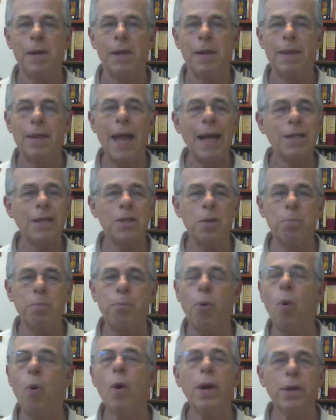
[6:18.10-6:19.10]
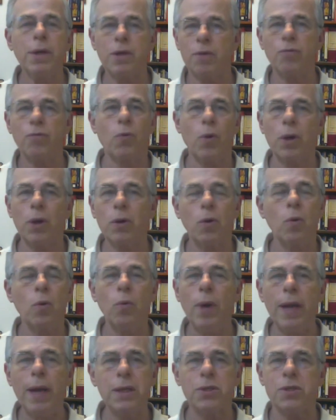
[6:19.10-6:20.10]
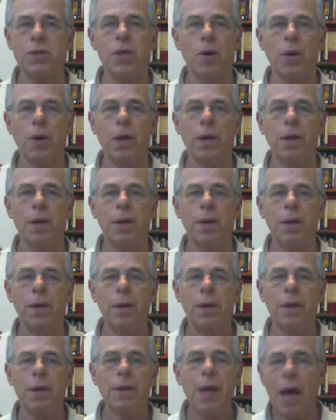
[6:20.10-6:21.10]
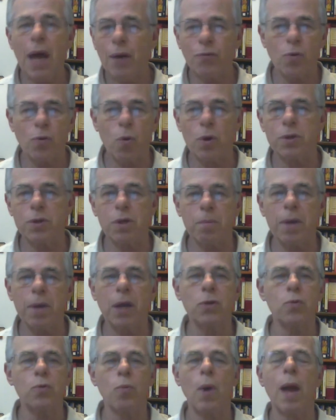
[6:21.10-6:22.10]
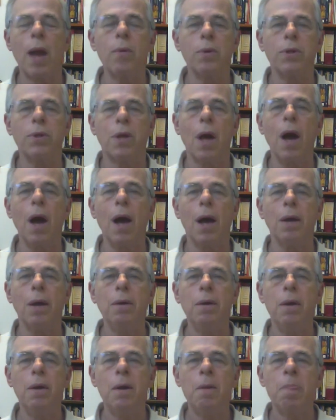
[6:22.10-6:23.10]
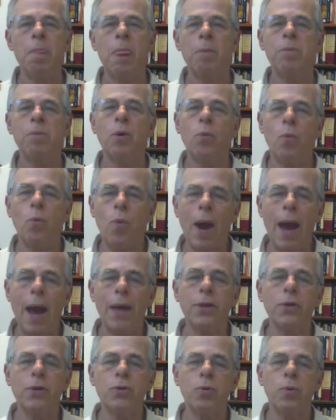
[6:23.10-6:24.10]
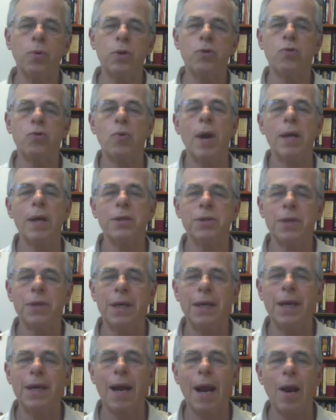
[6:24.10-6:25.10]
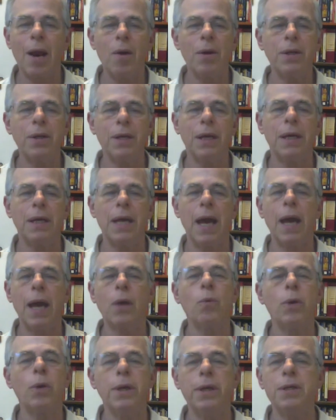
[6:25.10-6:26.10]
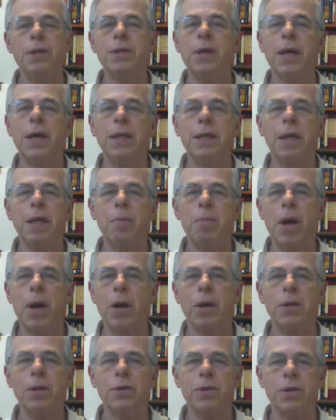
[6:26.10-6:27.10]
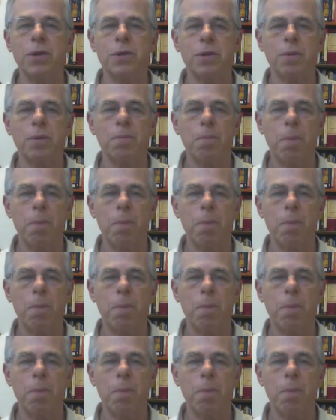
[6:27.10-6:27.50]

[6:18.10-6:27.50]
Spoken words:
That's the point of critical race theory. Not, of course, to make us right with God, but rather to address inherent inequities in the American system.